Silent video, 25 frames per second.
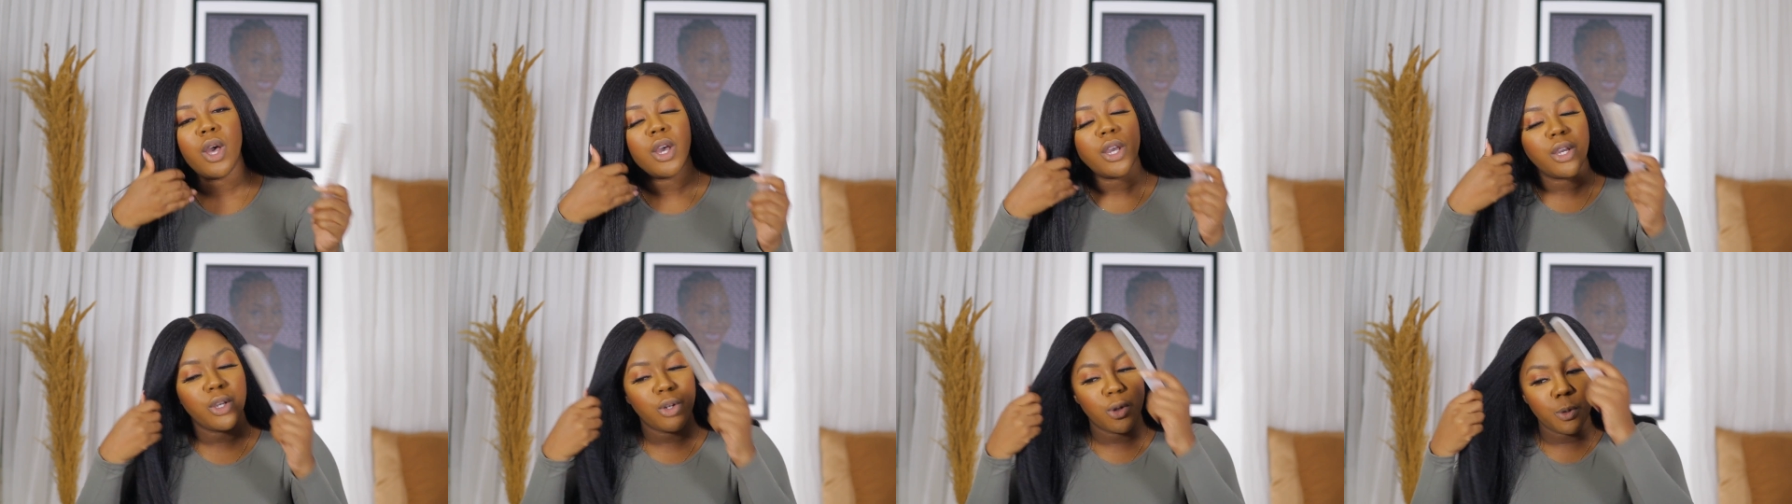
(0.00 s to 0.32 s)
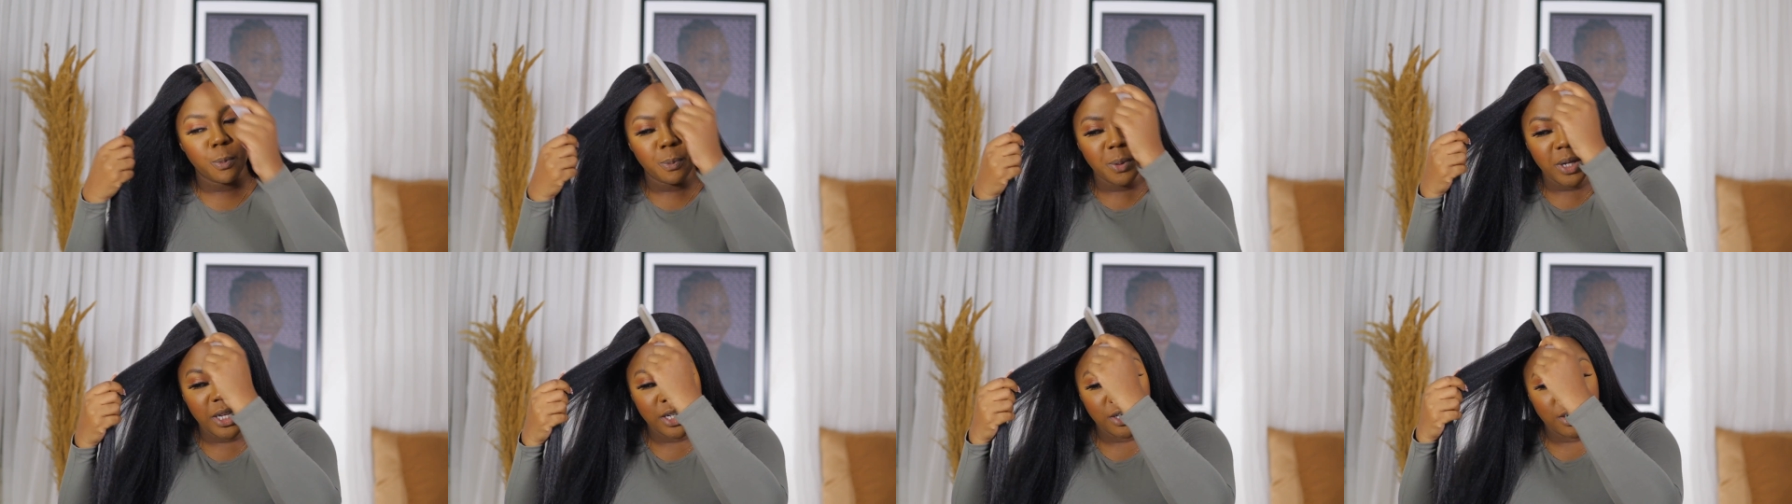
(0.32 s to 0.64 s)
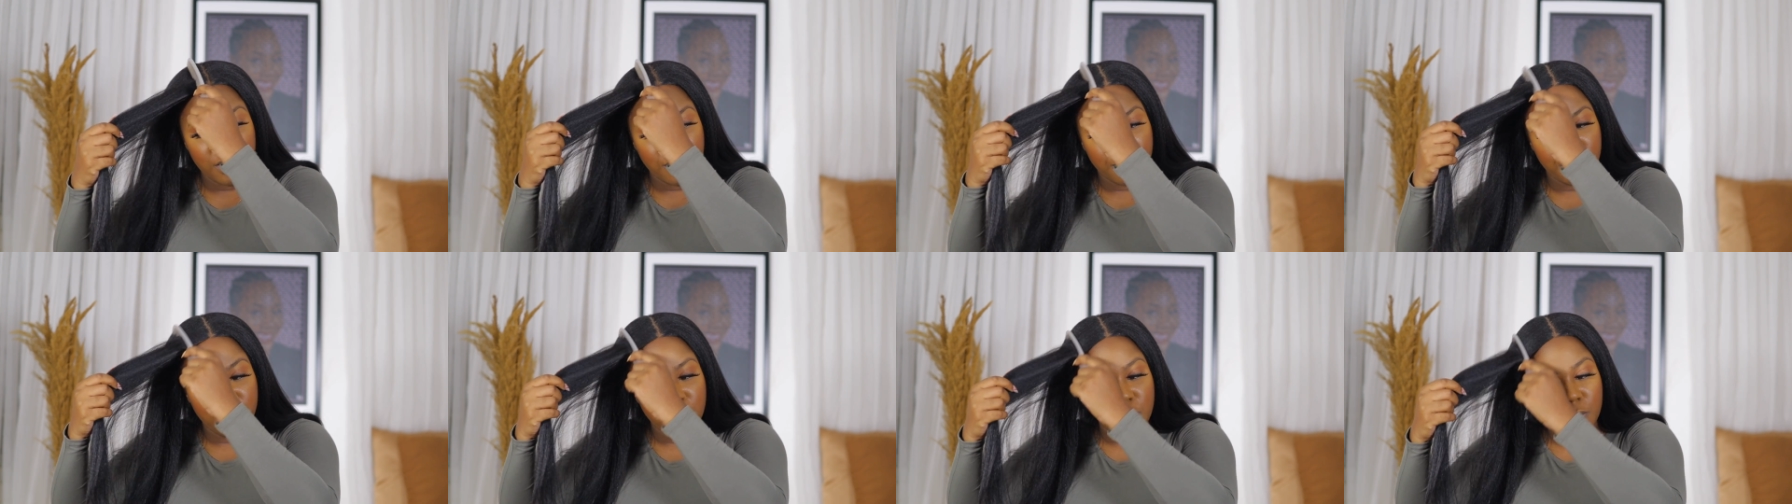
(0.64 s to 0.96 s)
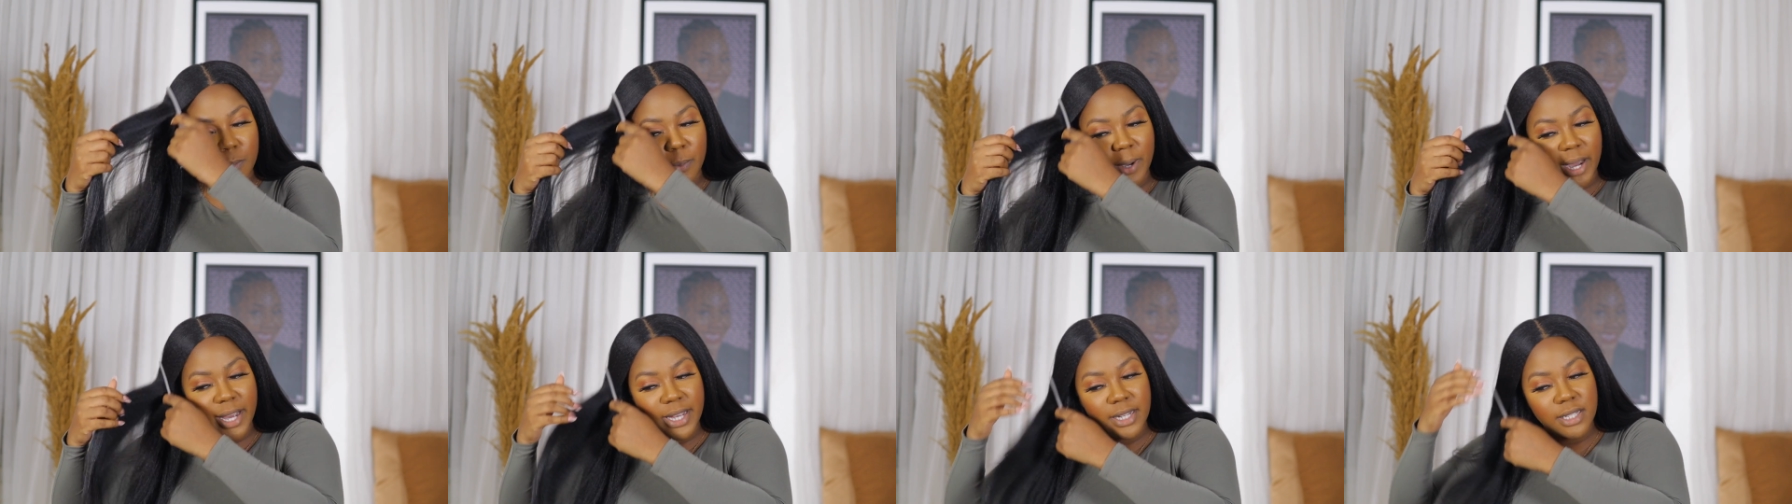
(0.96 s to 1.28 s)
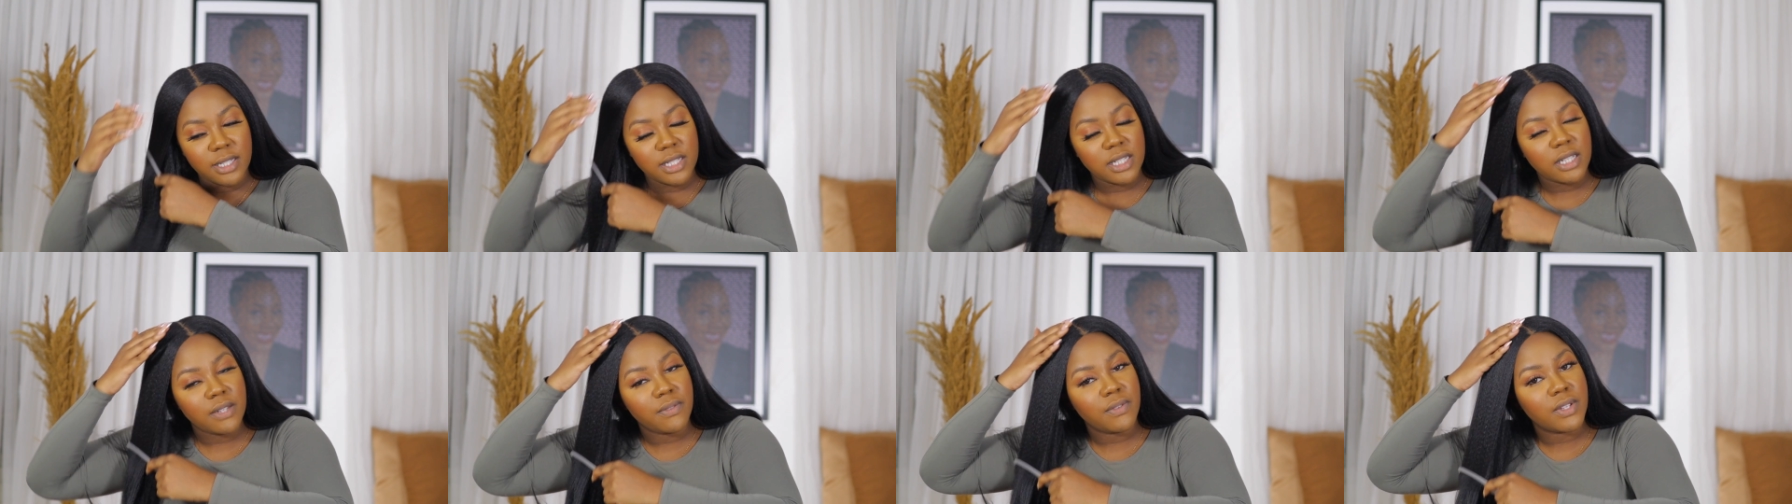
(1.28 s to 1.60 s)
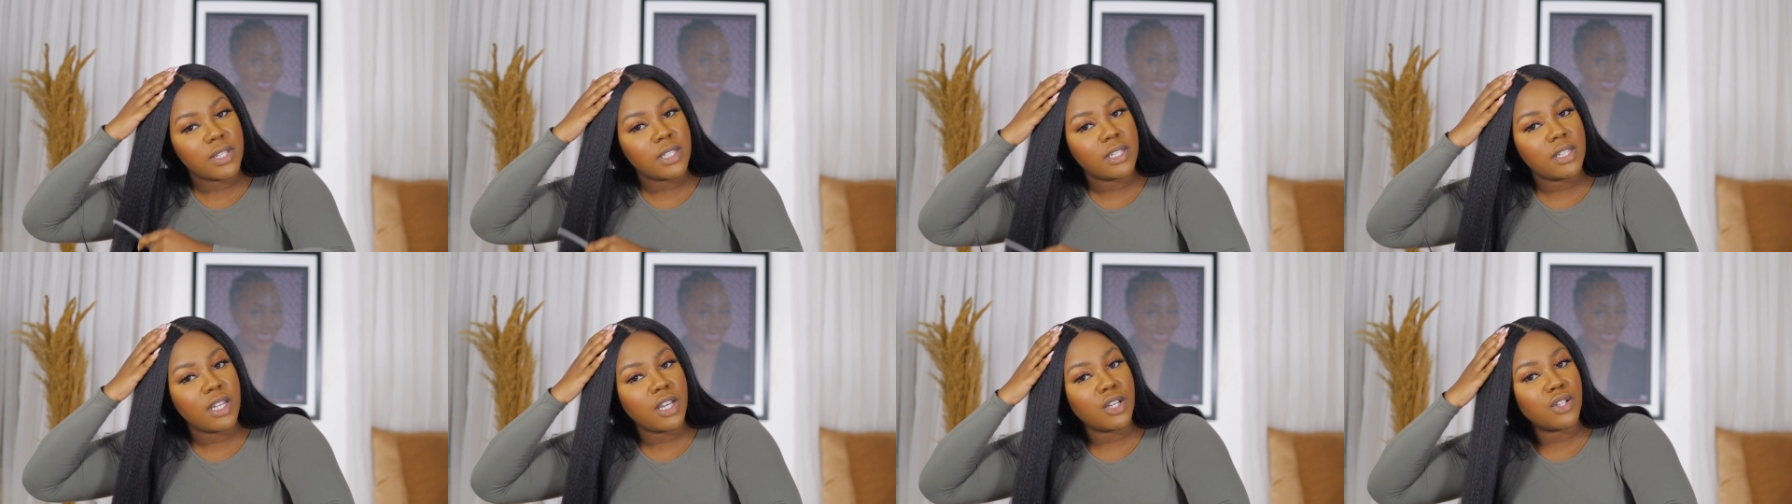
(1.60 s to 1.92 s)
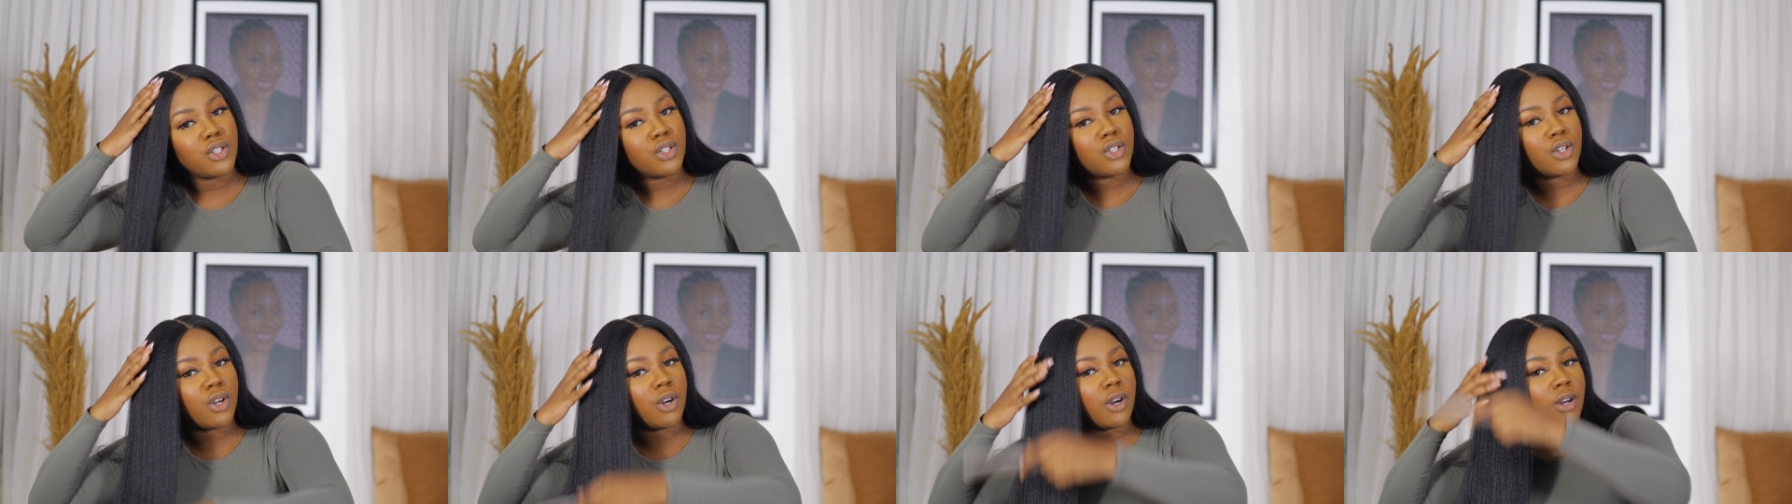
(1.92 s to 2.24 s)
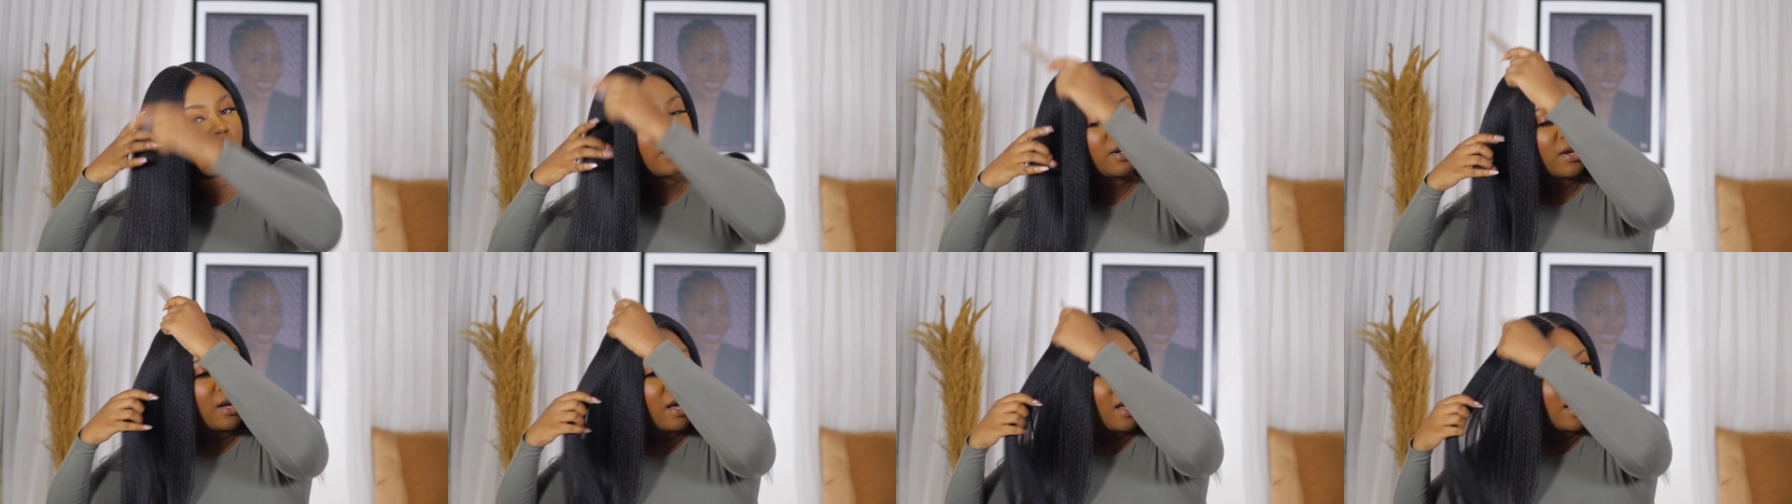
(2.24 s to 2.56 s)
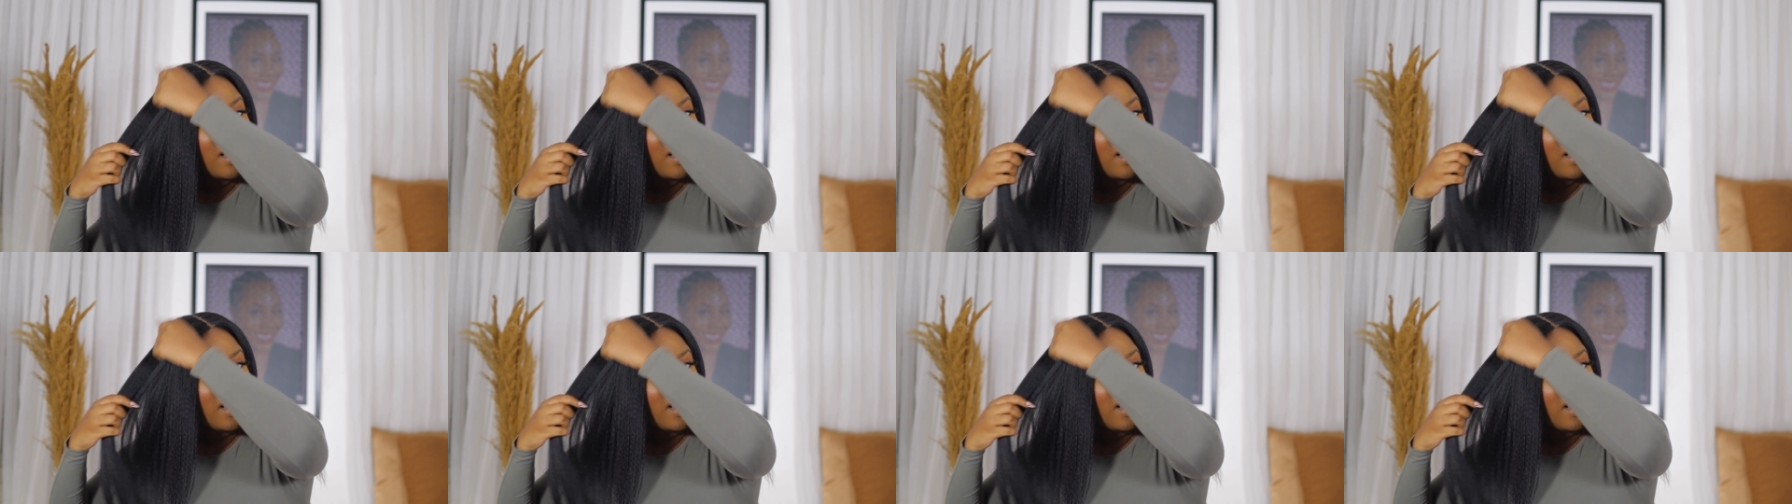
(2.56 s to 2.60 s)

you know, be interviewed by a TV station.